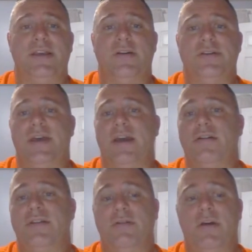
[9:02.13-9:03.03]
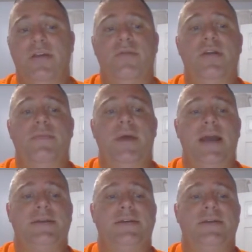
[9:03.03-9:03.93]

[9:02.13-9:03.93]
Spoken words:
So that hurt their other running backs.